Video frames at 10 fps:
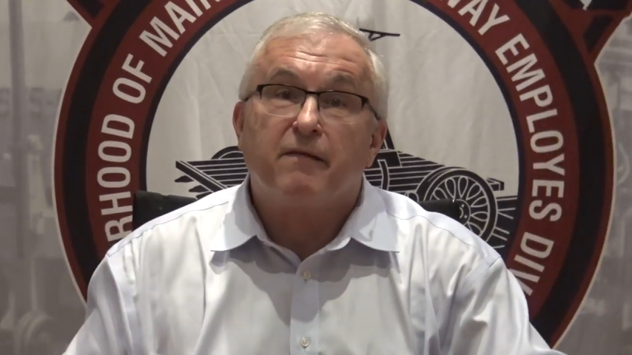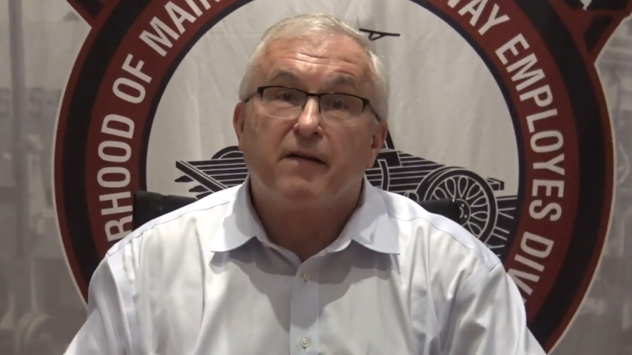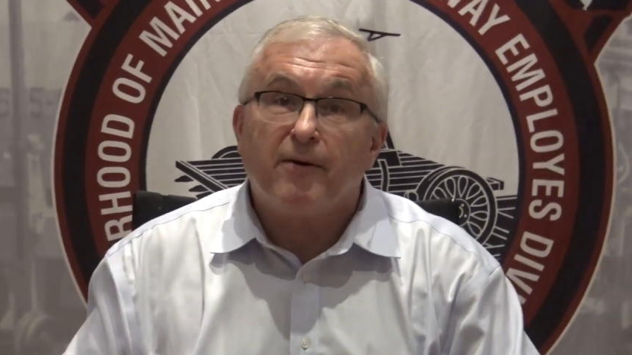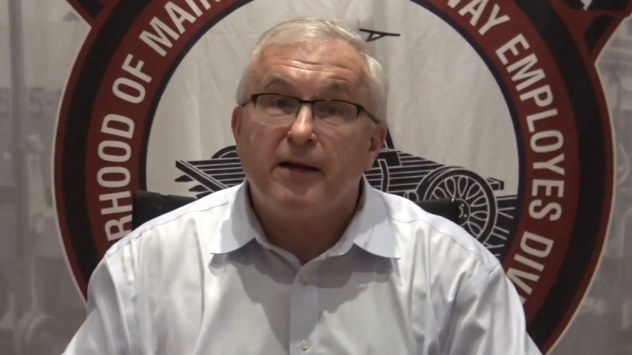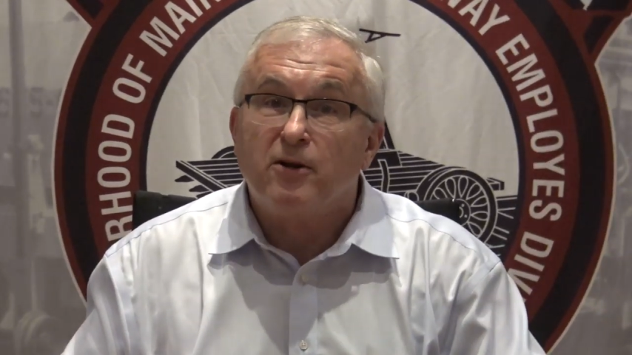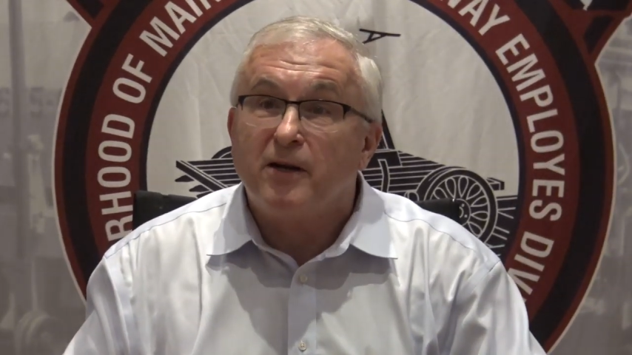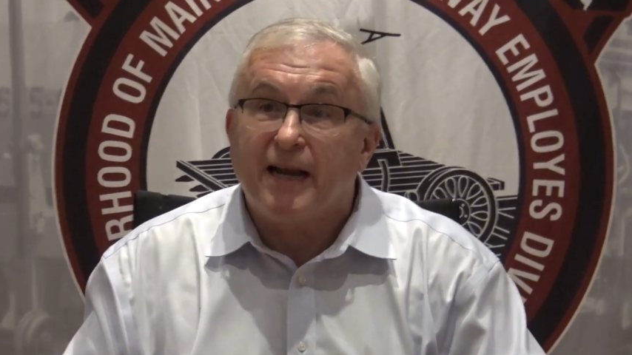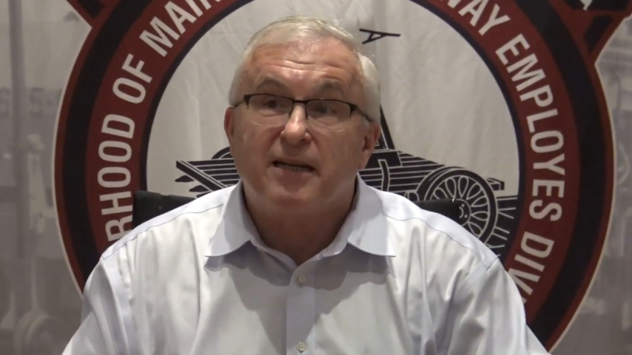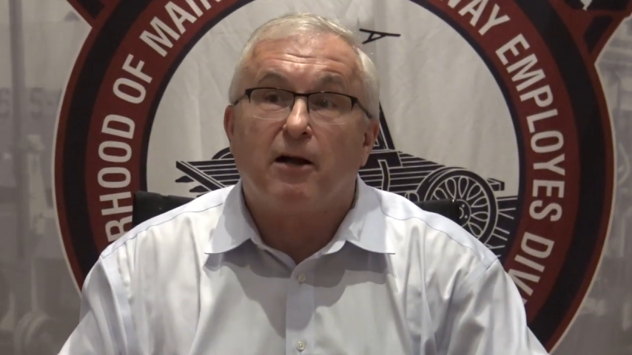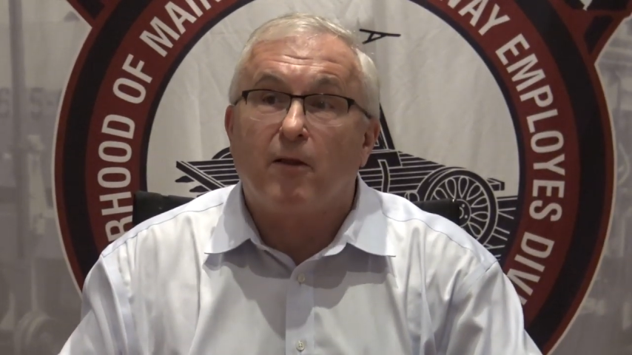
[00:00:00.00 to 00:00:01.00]
They're very good
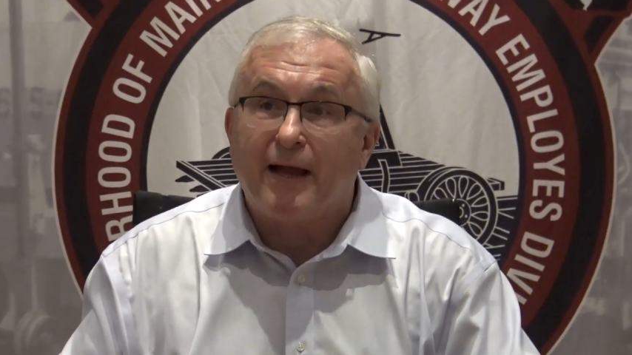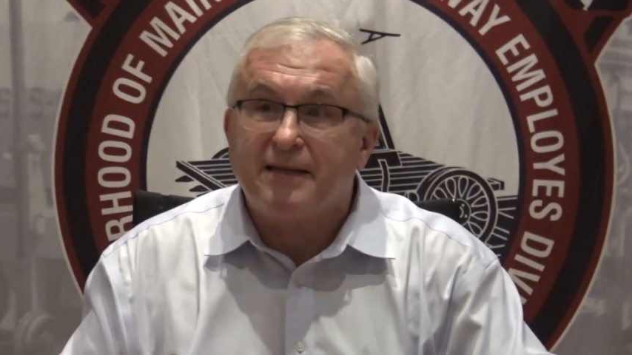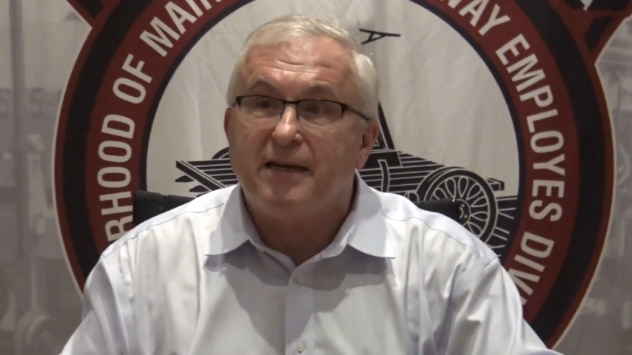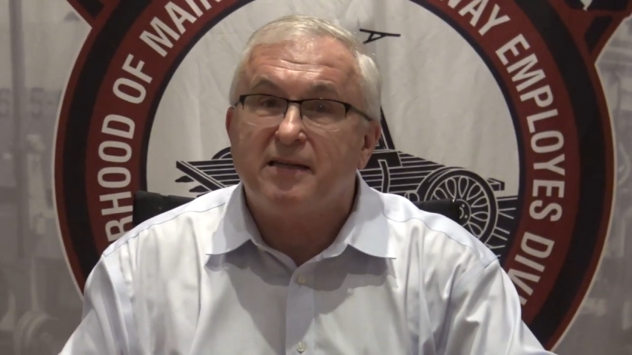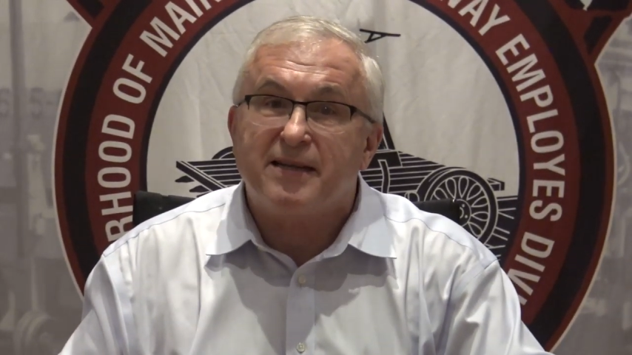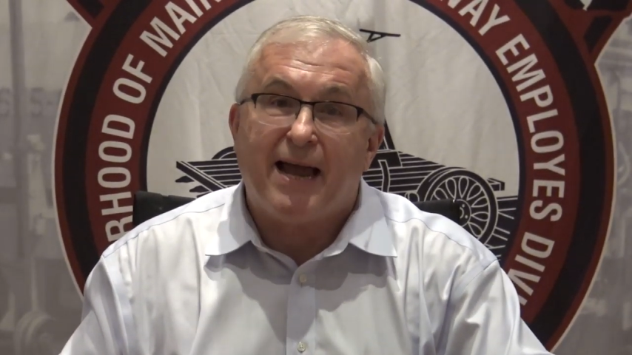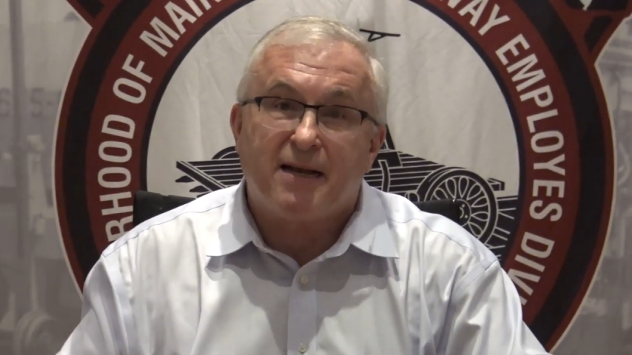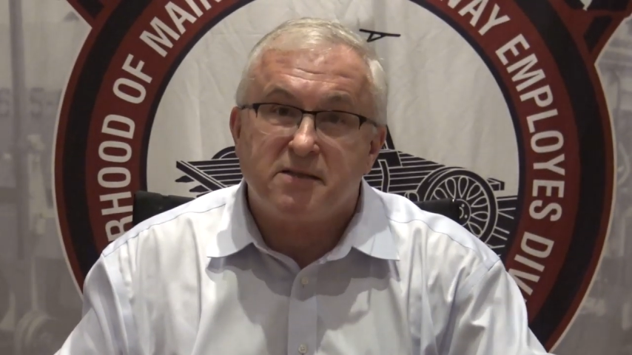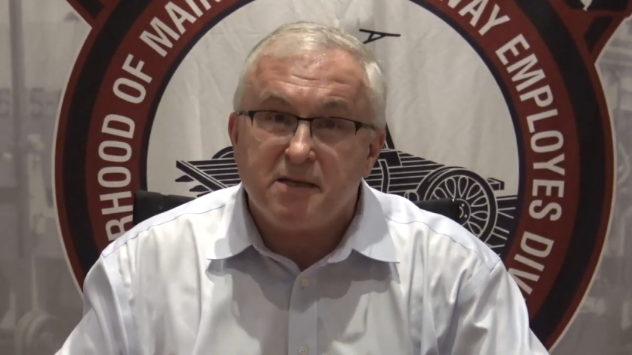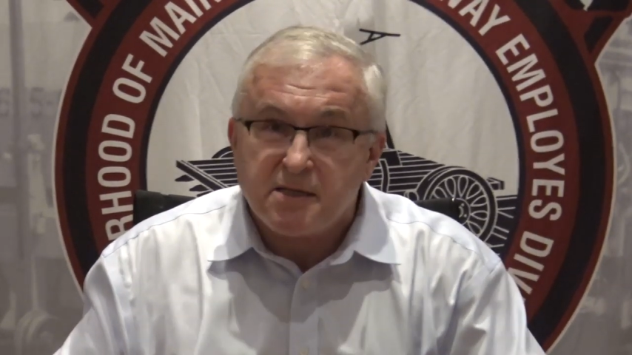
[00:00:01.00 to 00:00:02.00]
at collecting
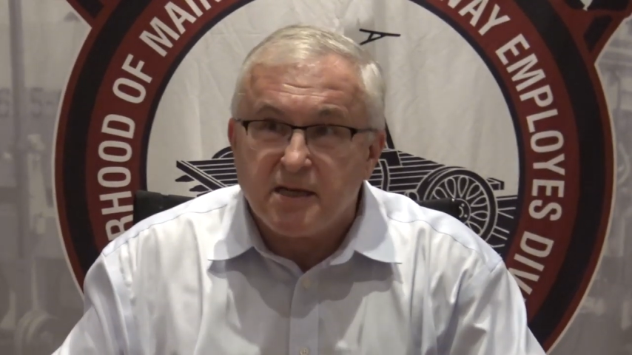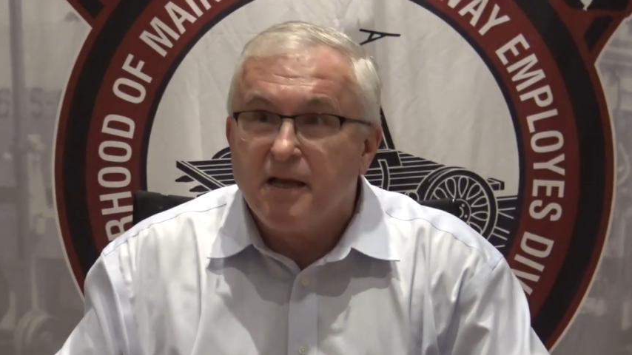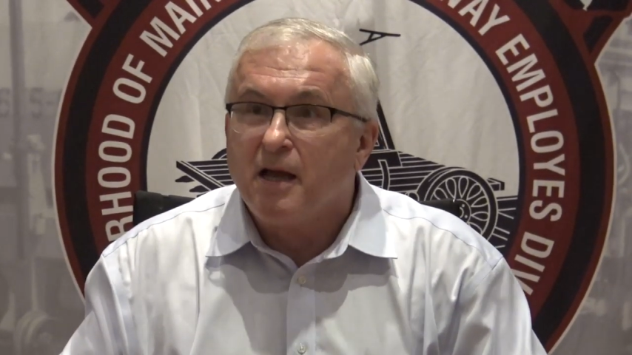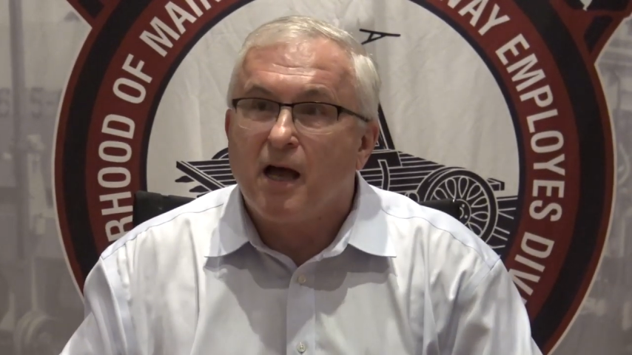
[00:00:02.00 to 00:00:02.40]
taxes,